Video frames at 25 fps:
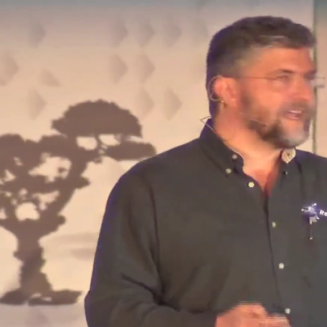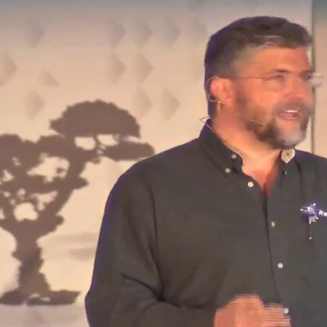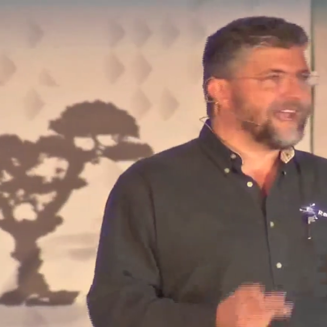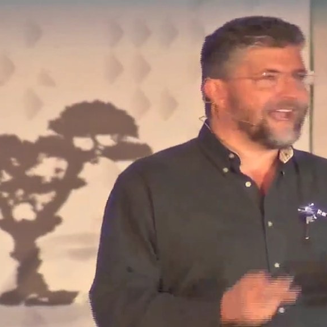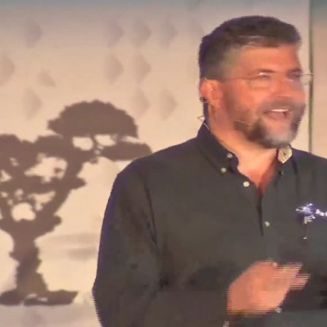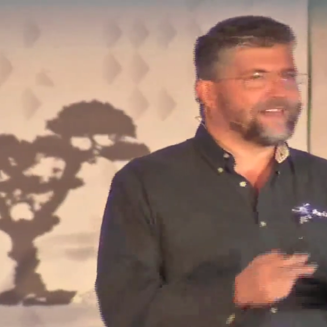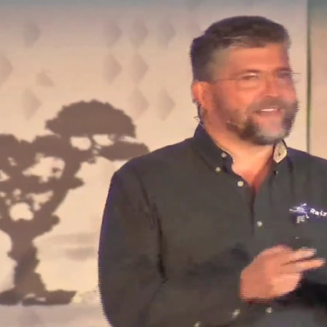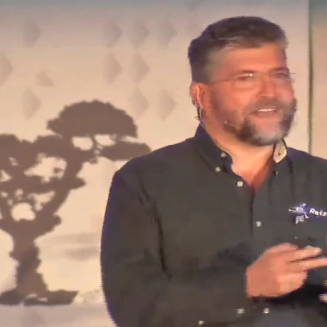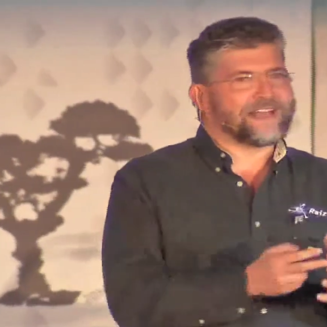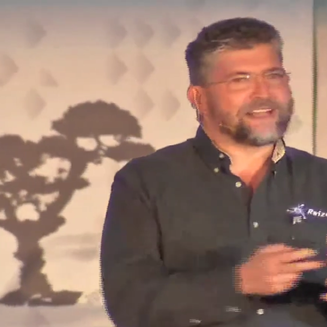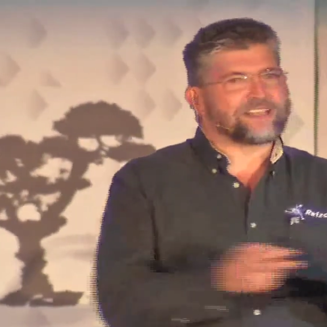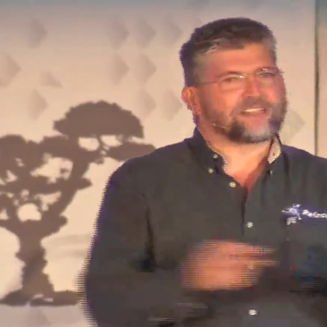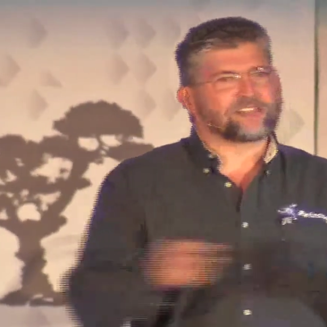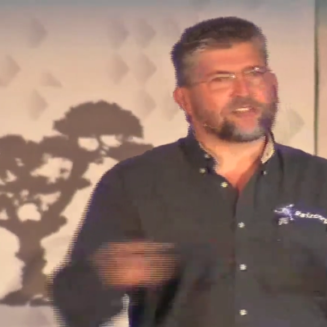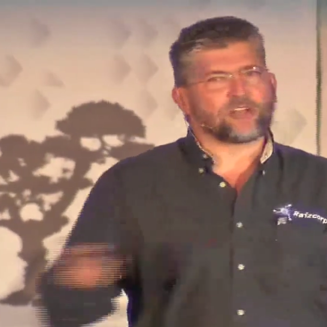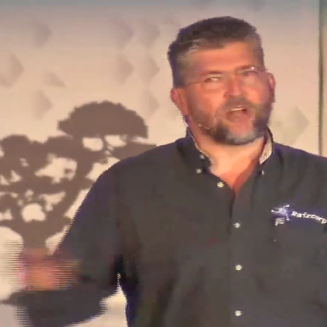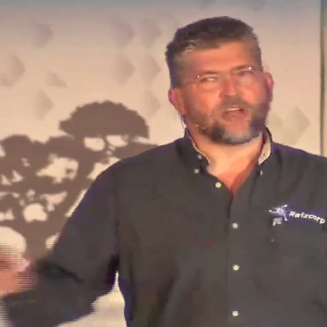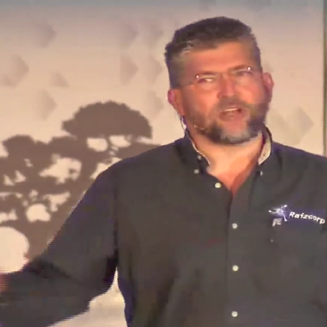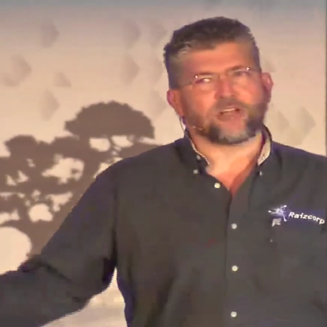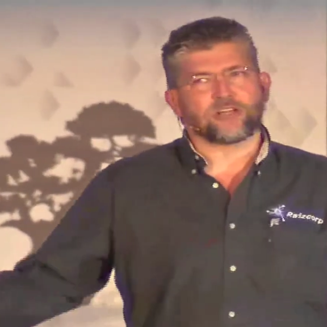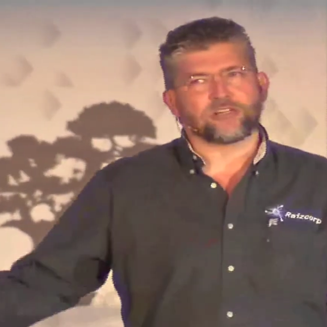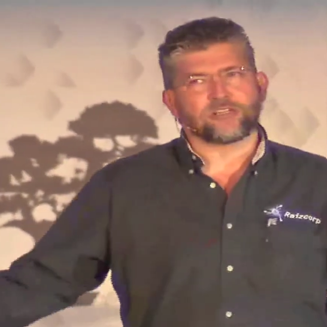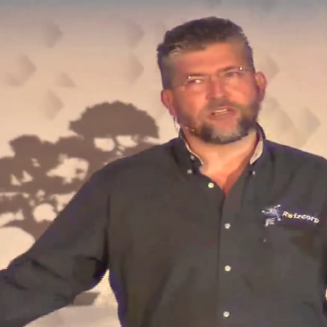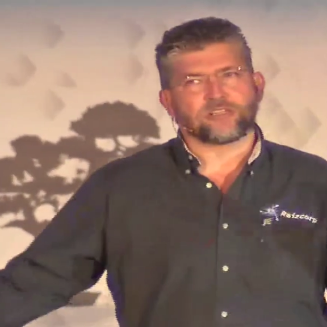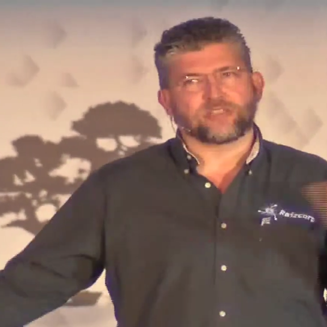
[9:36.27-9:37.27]
And that
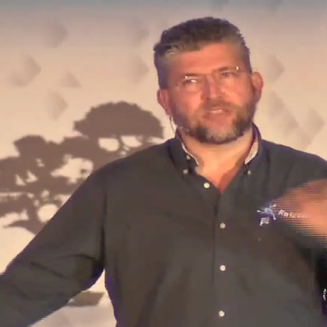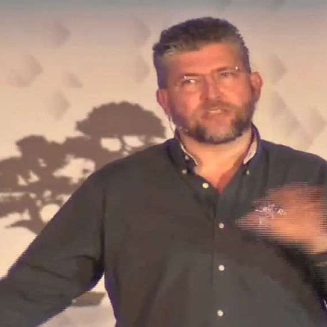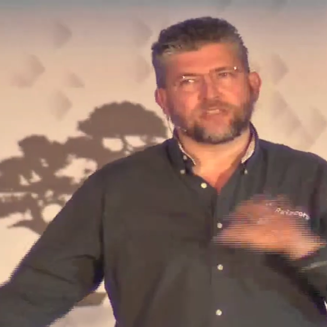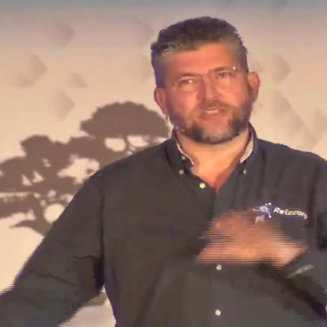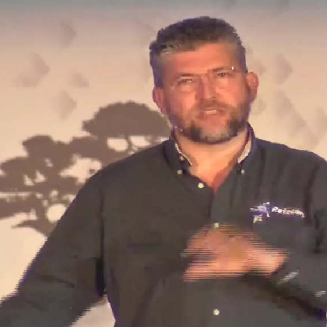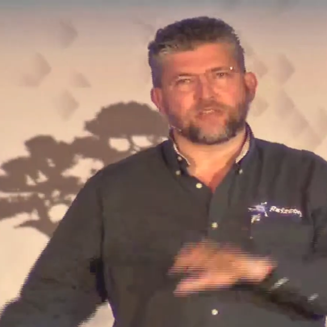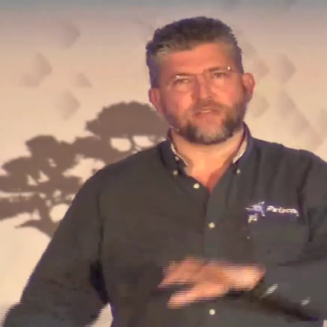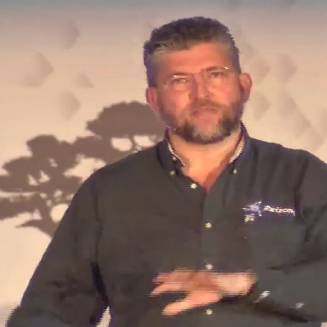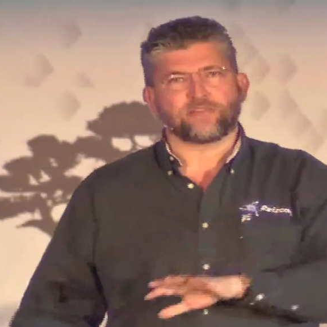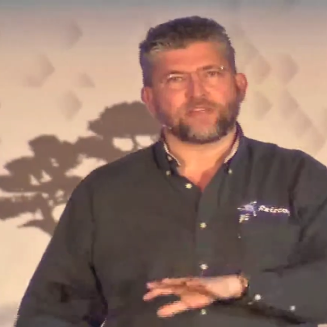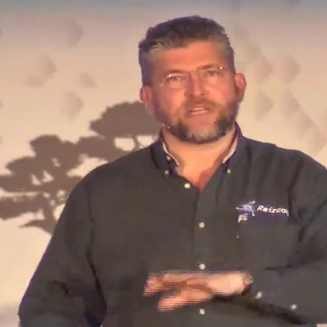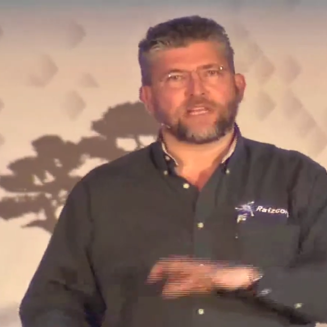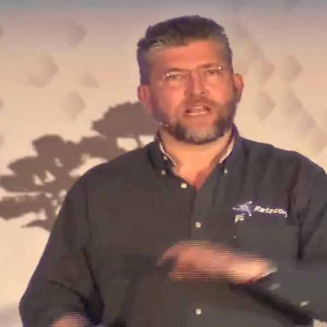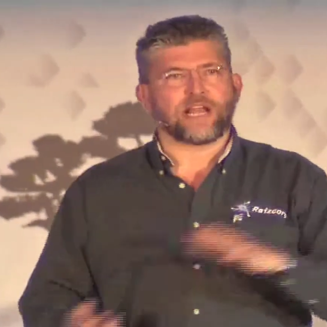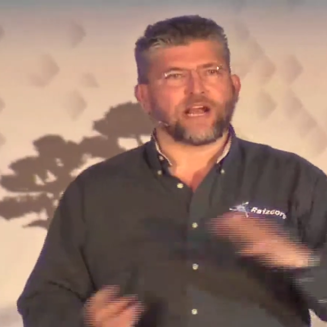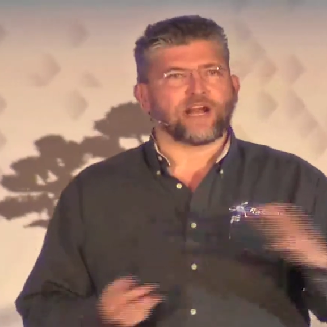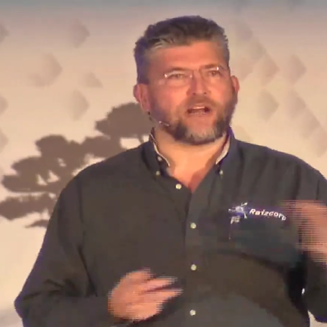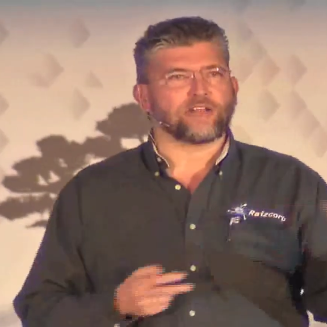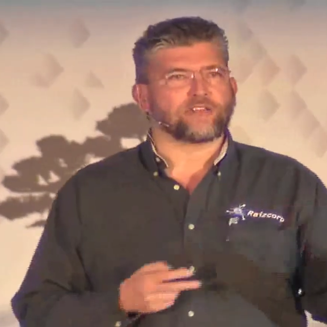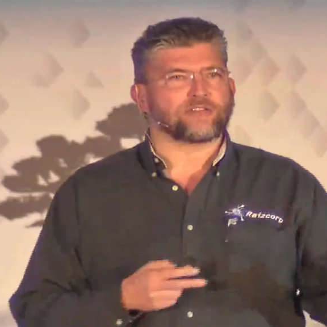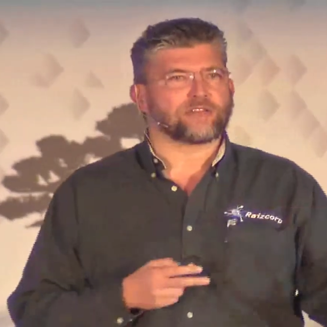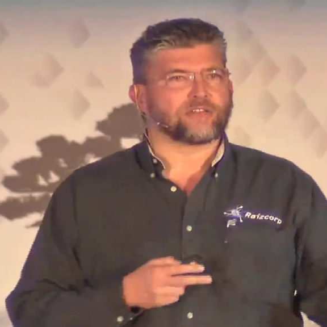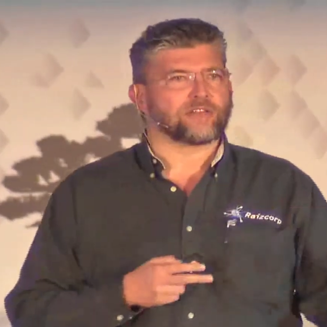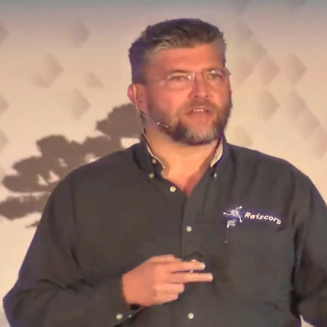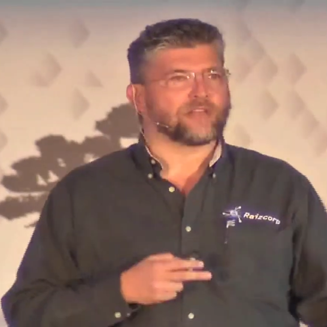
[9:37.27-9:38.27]
started sifting
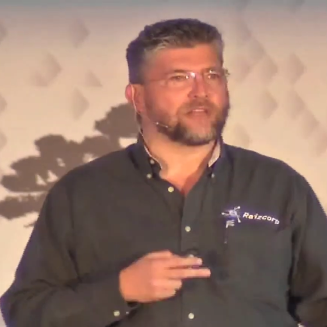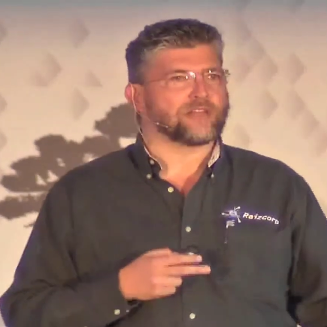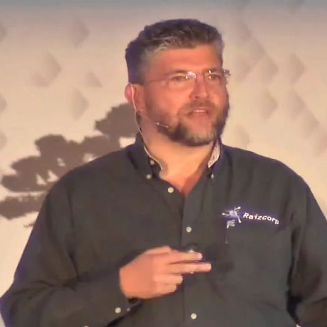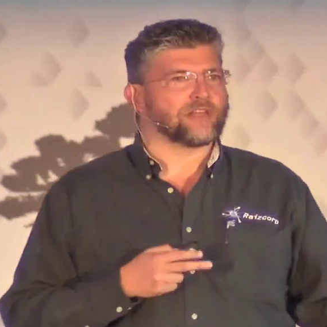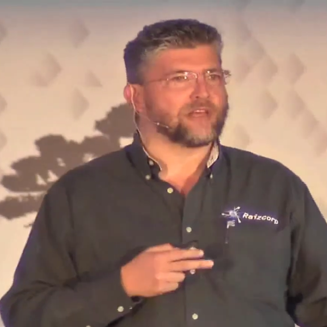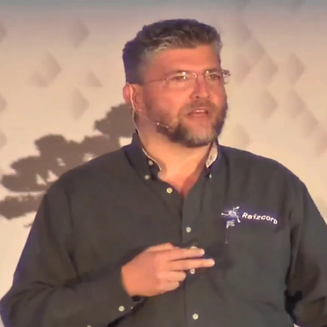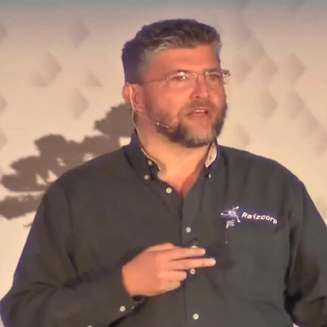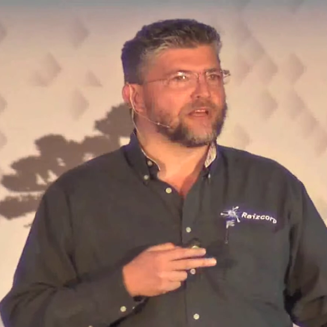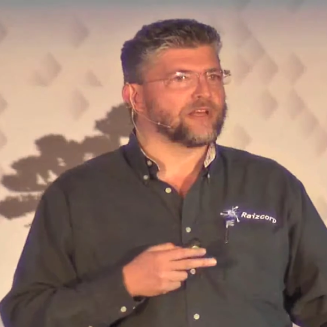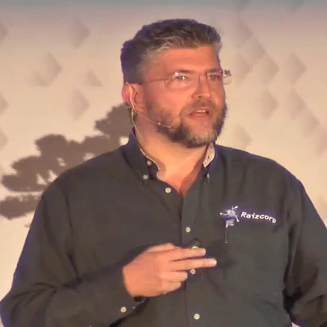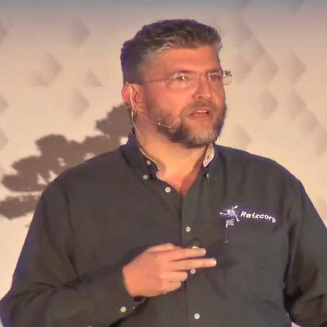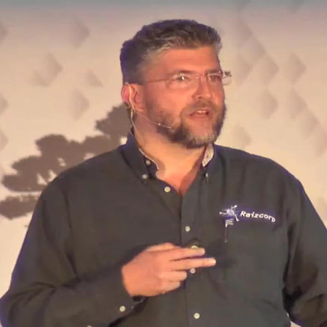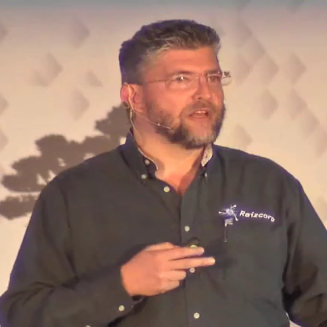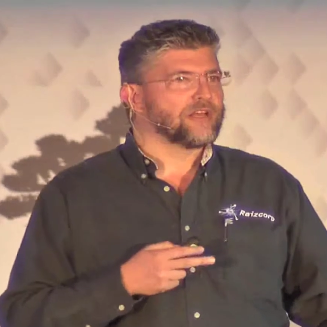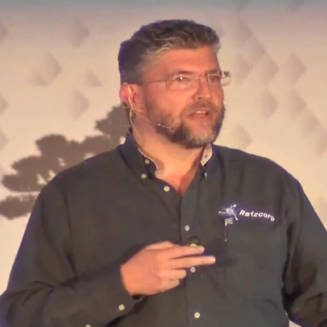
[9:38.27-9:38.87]
out the